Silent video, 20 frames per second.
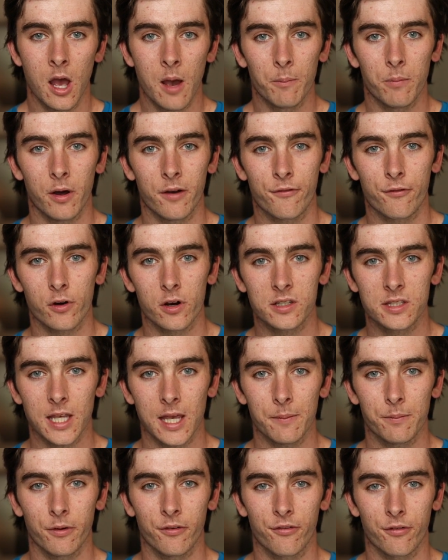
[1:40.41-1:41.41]
But for
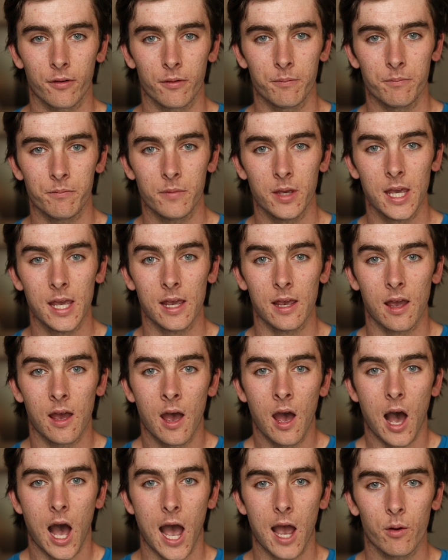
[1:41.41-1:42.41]
example, for me,
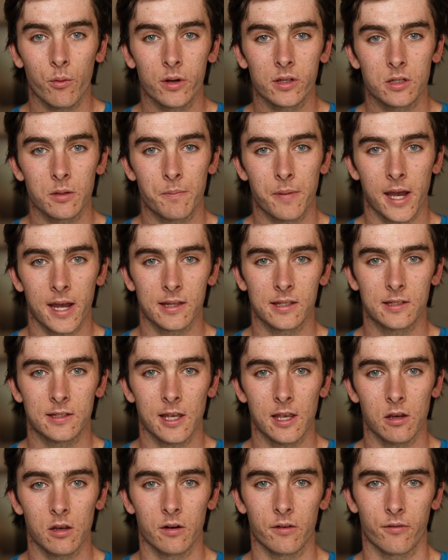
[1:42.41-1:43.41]
I went to Penn
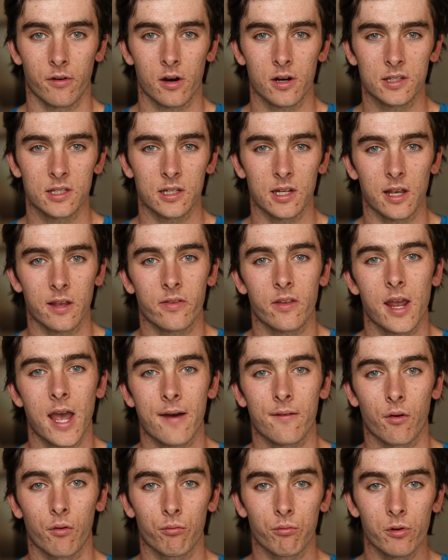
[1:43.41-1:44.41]
State University and they
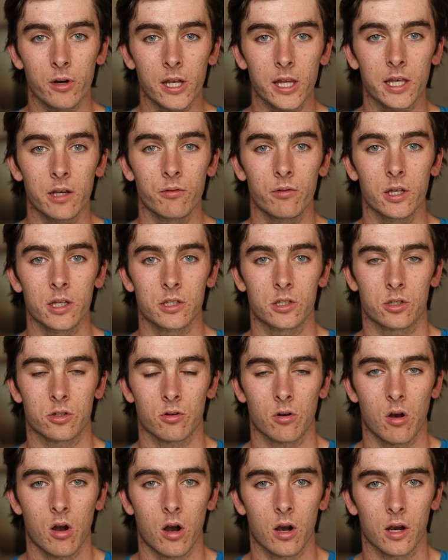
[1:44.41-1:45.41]
have a really, really
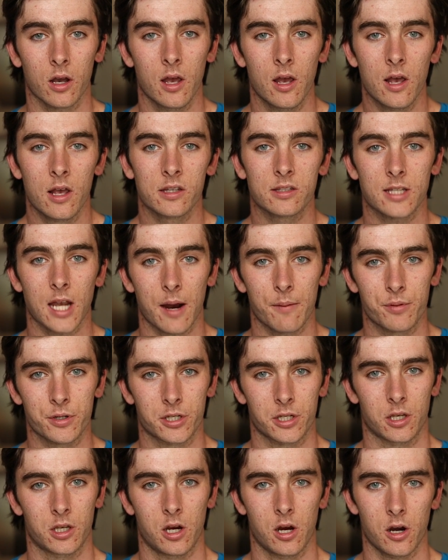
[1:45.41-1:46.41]
strong
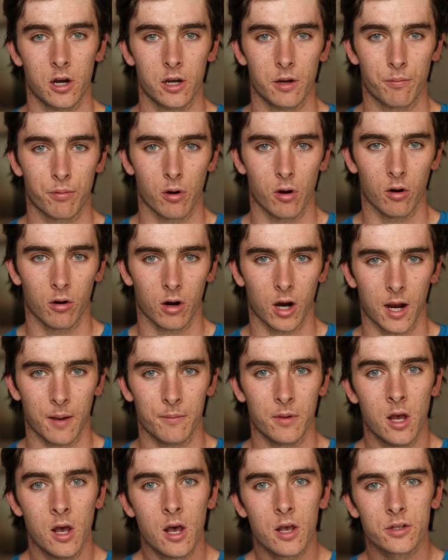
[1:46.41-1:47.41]
cybersecurity program.